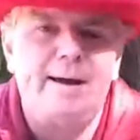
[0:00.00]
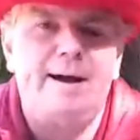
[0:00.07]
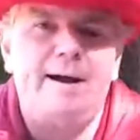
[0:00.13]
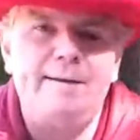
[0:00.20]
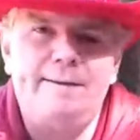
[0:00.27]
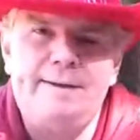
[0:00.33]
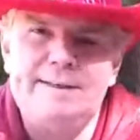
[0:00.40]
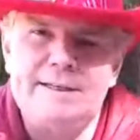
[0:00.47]
I
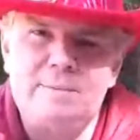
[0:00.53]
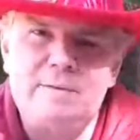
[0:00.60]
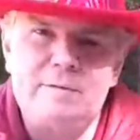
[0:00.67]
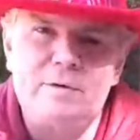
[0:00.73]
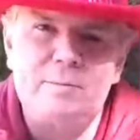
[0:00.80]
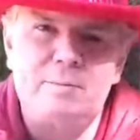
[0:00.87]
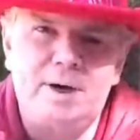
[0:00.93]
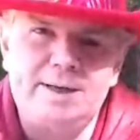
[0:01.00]
think some of
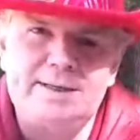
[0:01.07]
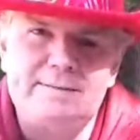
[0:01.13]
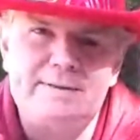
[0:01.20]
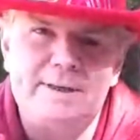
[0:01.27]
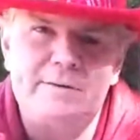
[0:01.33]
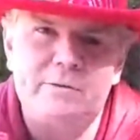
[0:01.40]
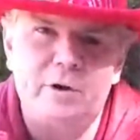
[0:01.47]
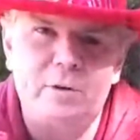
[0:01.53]
you might have
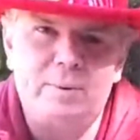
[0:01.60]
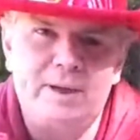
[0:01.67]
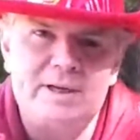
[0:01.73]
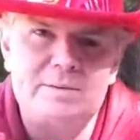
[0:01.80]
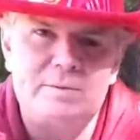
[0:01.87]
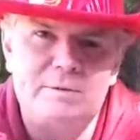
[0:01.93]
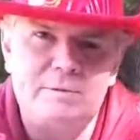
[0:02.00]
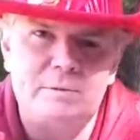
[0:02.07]
done role
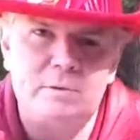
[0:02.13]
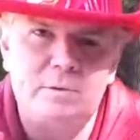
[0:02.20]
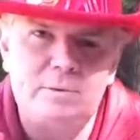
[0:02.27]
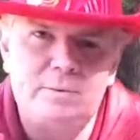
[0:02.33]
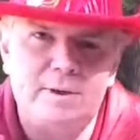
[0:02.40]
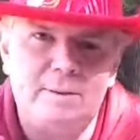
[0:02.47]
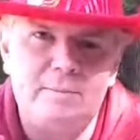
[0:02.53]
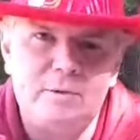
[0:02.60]
plays before,
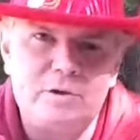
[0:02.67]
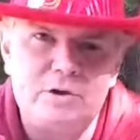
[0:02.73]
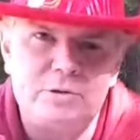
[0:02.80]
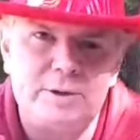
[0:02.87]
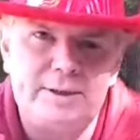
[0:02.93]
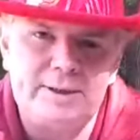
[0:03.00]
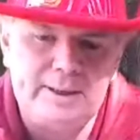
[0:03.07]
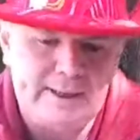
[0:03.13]
I'm not
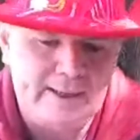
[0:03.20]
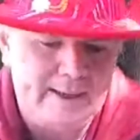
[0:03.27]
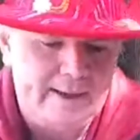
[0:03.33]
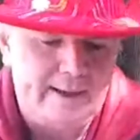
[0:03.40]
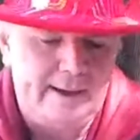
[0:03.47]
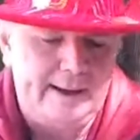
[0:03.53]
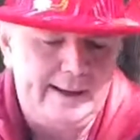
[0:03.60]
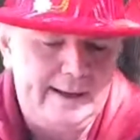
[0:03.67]
sure.
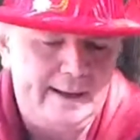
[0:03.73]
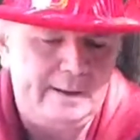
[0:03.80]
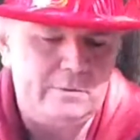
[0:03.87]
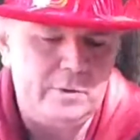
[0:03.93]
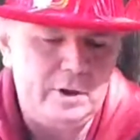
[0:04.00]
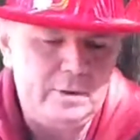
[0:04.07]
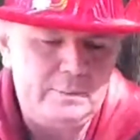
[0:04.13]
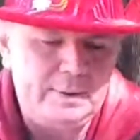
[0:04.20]
A
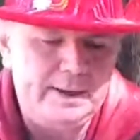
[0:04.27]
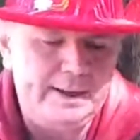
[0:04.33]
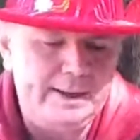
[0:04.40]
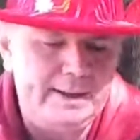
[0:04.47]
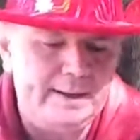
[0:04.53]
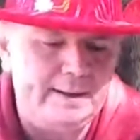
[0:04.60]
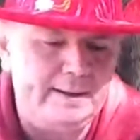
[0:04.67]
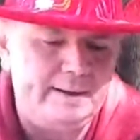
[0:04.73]
role play,
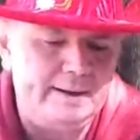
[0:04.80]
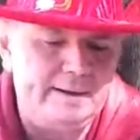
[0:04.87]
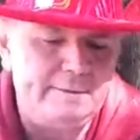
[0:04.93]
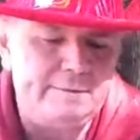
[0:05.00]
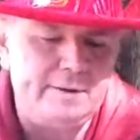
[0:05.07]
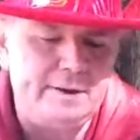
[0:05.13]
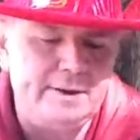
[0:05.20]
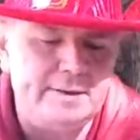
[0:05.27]
I
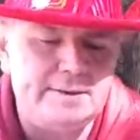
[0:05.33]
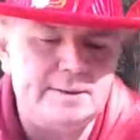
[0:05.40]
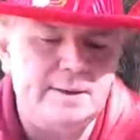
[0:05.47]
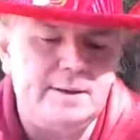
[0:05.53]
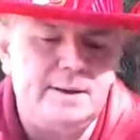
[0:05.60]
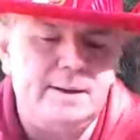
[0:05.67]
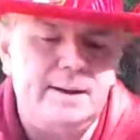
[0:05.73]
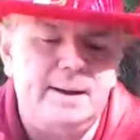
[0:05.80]
find,
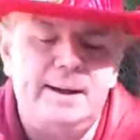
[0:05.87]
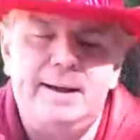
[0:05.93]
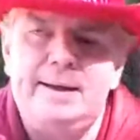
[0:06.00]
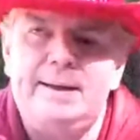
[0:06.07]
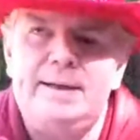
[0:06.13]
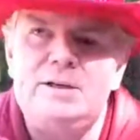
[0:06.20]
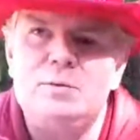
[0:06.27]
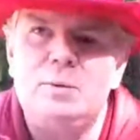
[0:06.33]

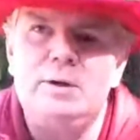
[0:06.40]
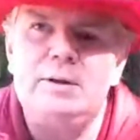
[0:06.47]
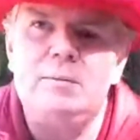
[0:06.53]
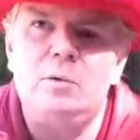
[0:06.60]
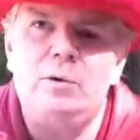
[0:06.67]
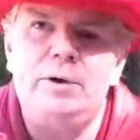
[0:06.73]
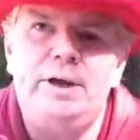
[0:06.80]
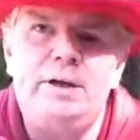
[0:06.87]
is one of the
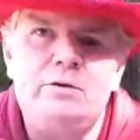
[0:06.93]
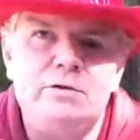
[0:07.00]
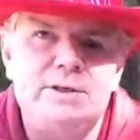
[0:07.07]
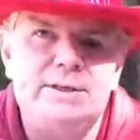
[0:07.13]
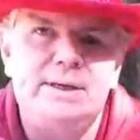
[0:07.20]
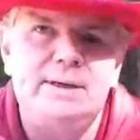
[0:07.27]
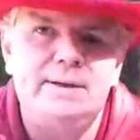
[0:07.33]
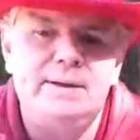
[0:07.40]
more
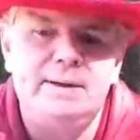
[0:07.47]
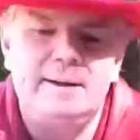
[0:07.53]
interesting